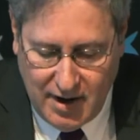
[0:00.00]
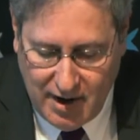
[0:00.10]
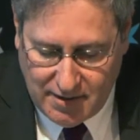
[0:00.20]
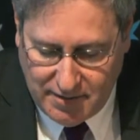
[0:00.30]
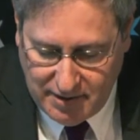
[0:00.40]

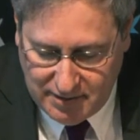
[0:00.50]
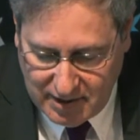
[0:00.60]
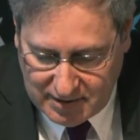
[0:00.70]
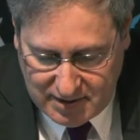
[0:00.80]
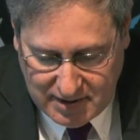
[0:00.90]
I think
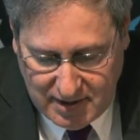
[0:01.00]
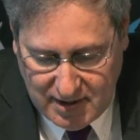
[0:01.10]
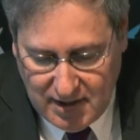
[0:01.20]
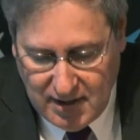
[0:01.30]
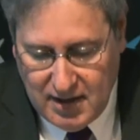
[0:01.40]
that
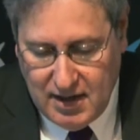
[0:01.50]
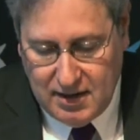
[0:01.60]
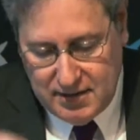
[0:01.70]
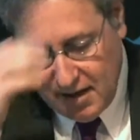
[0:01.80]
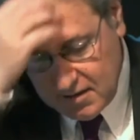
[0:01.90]
uh,
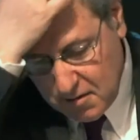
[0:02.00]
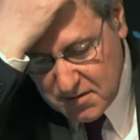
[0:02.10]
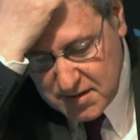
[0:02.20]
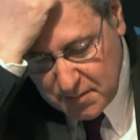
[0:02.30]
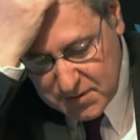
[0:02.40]
the
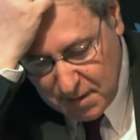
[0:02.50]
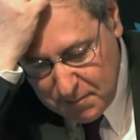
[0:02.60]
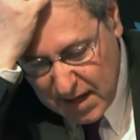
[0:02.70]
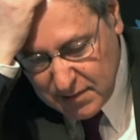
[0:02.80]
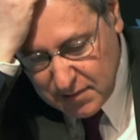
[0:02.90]
concepts, the
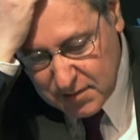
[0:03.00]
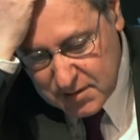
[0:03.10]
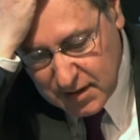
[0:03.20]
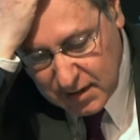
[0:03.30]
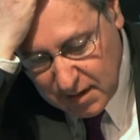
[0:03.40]
methods, the,